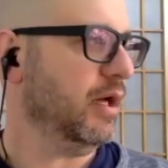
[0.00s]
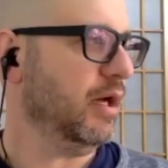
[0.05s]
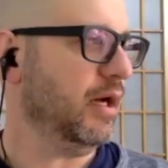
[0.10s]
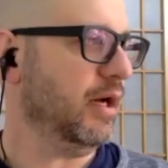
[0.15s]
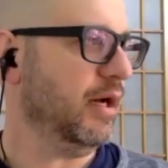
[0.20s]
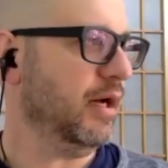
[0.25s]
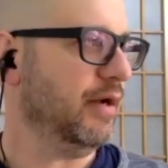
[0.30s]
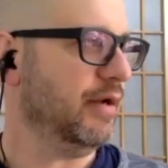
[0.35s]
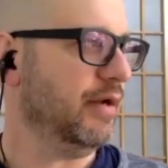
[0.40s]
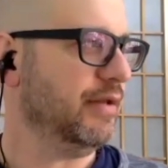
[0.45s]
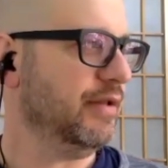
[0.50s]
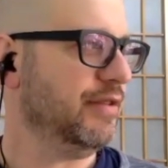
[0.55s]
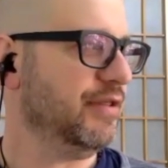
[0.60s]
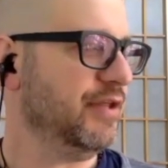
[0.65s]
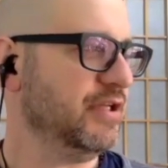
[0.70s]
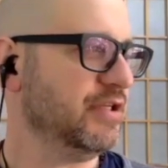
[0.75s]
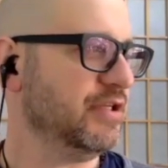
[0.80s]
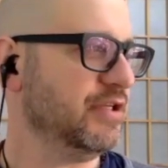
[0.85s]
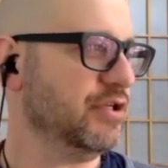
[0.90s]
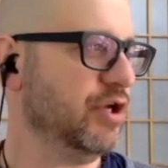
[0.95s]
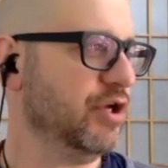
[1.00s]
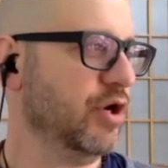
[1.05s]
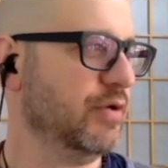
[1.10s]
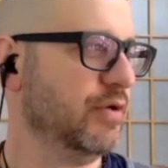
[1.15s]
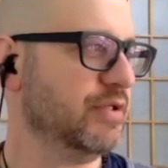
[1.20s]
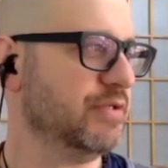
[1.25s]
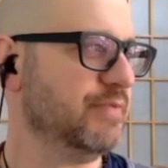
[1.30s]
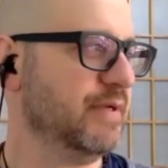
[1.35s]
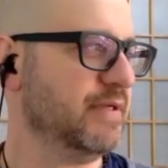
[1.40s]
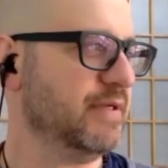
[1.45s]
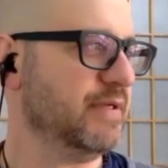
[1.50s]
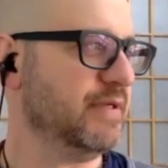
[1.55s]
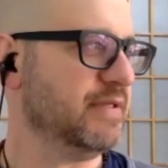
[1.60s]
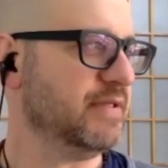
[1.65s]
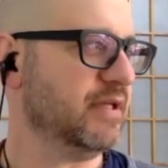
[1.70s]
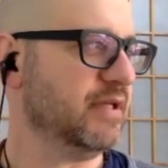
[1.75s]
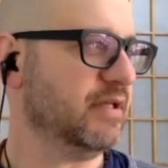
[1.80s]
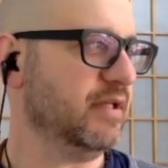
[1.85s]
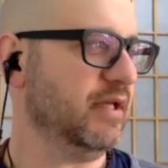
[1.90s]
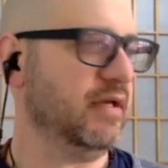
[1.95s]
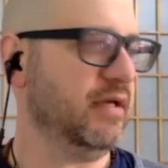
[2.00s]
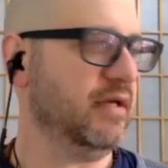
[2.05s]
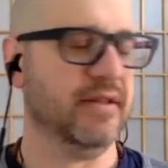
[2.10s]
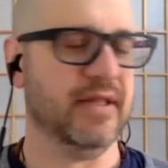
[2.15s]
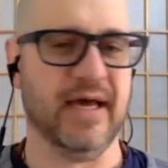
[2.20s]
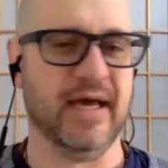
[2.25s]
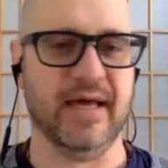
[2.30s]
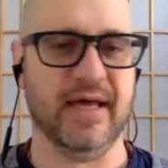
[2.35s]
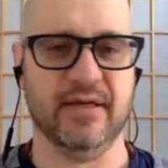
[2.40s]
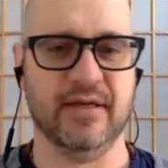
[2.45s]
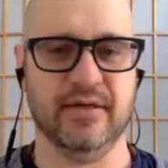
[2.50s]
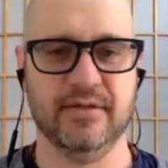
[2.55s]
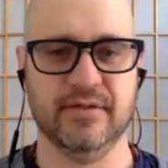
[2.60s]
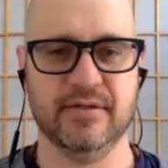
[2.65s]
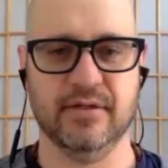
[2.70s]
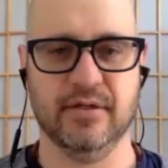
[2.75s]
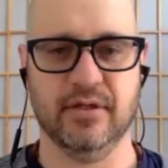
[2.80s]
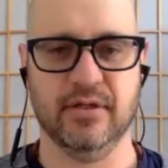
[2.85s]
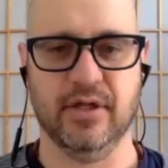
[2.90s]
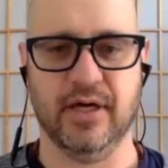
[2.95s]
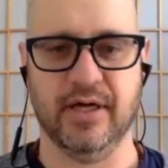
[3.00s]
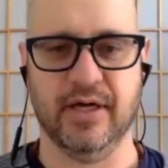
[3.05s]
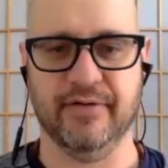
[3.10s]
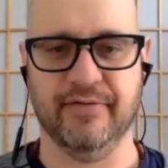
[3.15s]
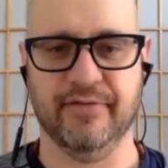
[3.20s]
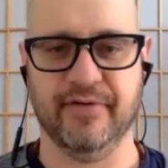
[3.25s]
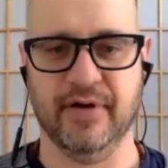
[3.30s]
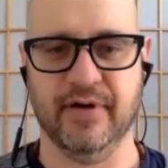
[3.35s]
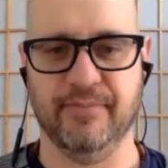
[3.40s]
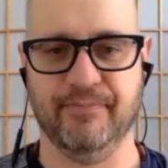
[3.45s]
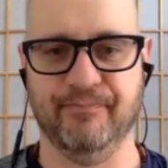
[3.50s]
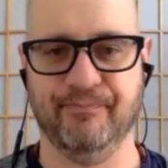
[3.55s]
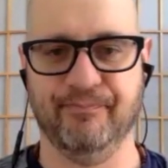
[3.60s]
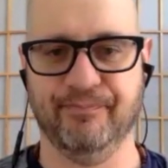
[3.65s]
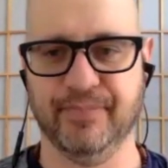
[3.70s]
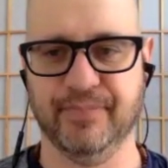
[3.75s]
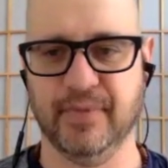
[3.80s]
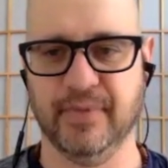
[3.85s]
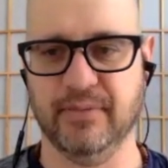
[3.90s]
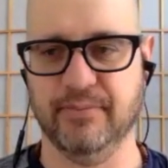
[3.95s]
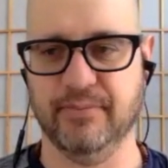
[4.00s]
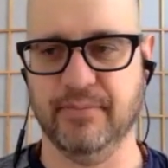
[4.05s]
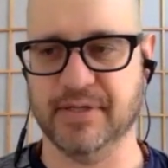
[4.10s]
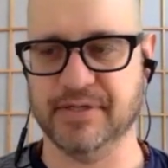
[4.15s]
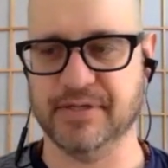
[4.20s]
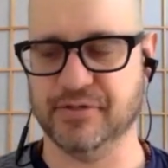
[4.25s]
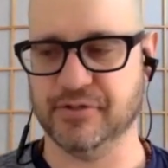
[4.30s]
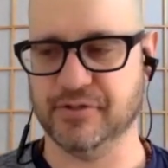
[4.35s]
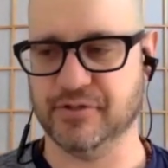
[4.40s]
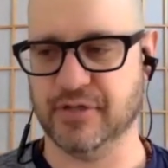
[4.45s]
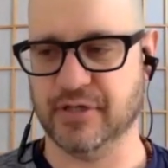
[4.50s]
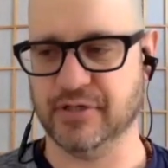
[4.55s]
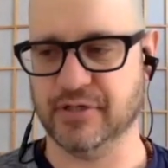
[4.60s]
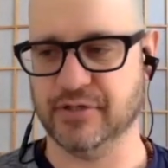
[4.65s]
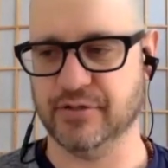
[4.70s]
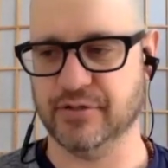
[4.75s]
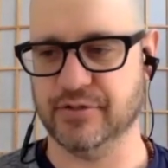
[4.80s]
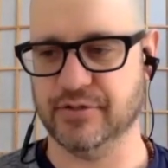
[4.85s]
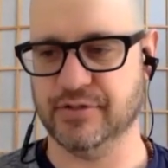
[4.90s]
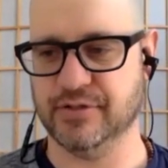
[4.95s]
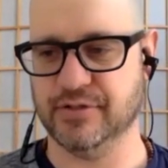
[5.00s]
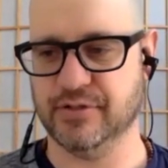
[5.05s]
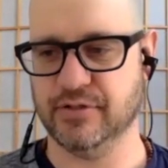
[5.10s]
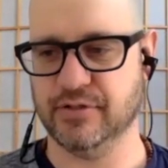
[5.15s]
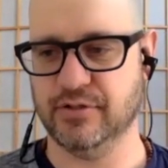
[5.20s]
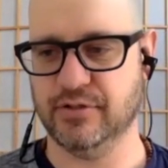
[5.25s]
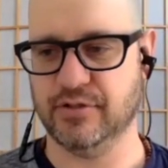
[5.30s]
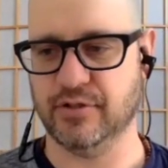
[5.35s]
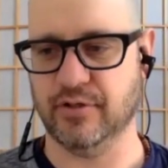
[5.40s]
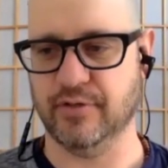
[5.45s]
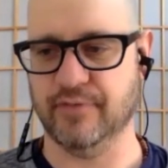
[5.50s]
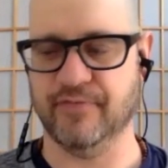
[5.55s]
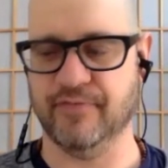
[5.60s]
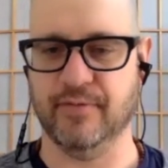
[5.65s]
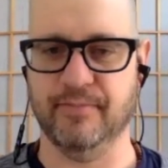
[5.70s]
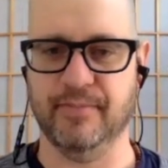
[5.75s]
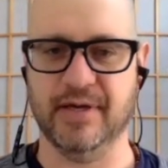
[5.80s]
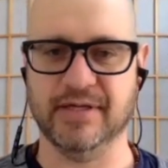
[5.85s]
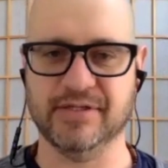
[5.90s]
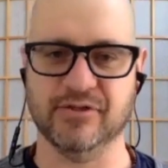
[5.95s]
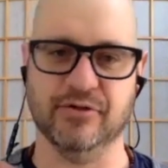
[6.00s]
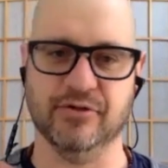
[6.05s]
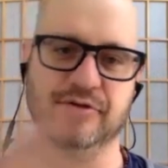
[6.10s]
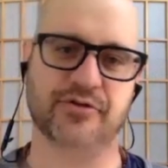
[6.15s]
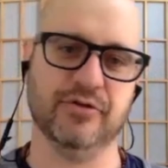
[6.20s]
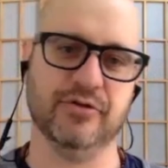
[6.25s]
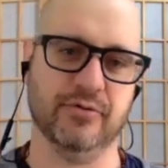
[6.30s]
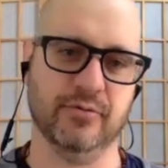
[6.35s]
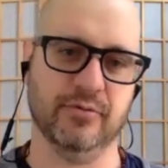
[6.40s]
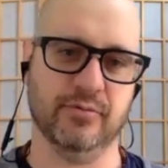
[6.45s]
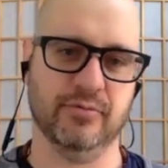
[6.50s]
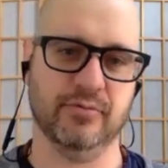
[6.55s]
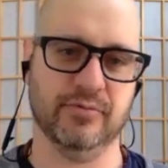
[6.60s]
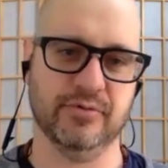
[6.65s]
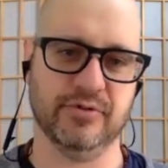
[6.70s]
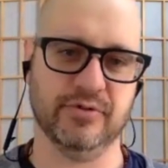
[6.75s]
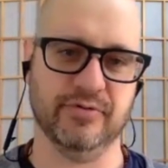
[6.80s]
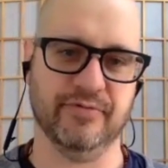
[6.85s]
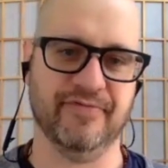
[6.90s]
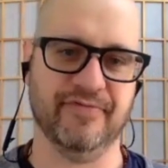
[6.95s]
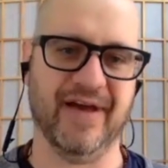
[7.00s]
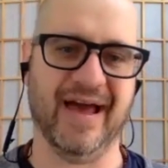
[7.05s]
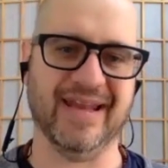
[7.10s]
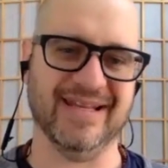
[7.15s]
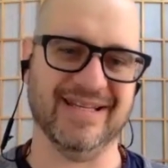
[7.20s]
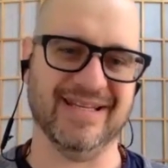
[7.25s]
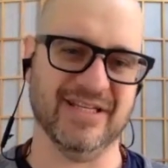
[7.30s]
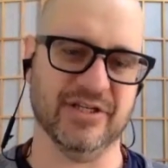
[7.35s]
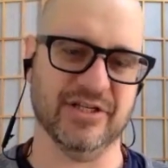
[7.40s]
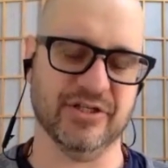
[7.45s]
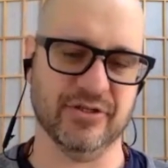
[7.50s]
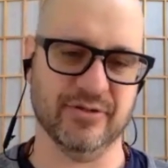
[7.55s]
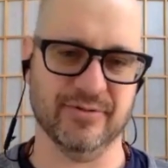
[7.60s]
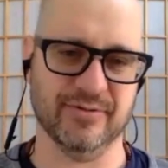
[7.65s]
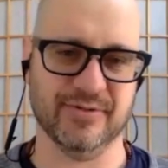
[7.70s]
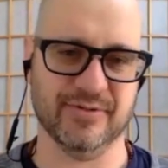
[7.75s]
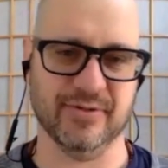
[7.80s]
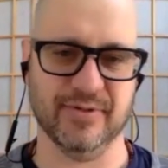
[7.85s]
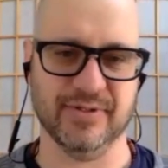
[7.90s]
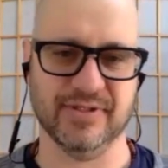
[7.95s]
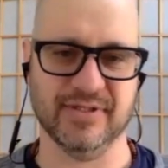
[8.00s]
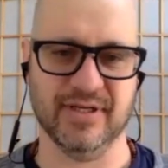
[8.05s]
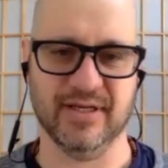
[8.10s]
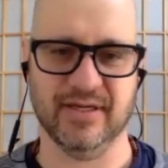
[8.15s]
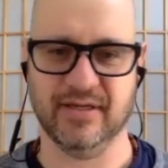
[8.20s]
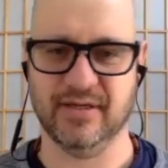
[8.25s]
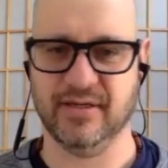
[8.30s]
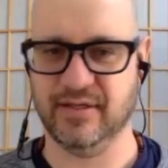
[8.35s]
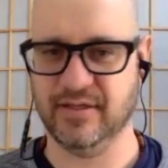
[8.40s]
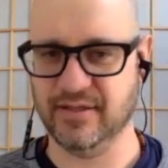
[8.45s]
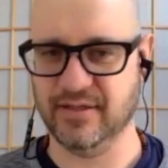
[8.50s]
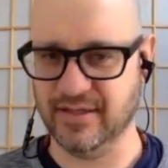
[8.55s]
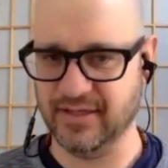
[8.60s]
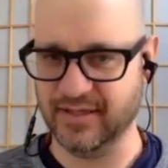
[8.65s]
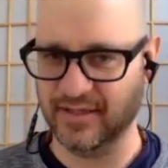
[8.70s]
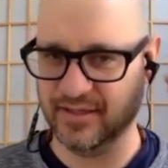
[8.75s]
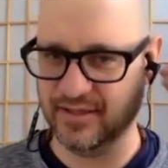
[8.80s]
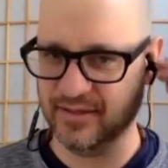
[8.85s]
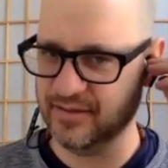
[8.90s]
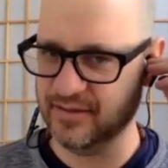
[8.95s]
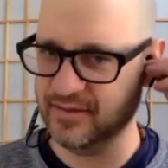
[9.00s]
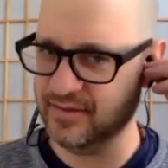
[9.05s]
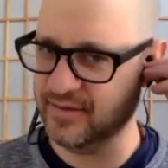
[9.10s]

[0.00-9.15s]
the thing to know is basically that a lot of muscle structures turn from muscle to fatty tissue. So it's like they